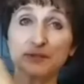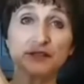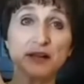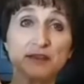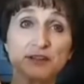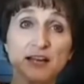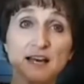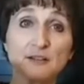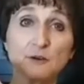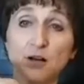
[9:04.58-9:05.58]
but an
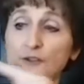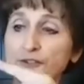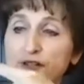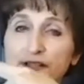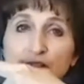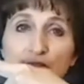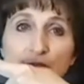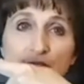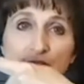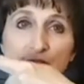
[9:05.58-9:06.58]
avocado, all you're going to
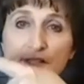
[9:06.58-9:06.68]
do is you're